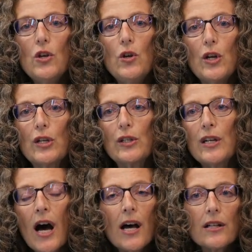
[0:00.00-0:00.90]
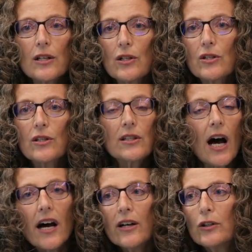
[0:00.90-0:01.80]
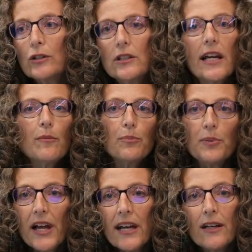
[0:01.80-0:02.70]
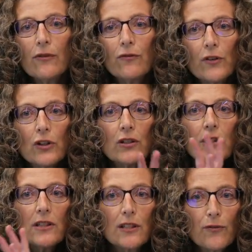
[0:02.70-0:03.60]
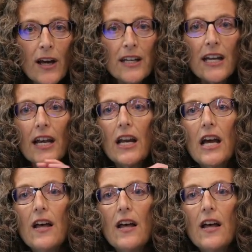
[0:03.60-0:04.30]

It is not styled like plaintiff versus defendant.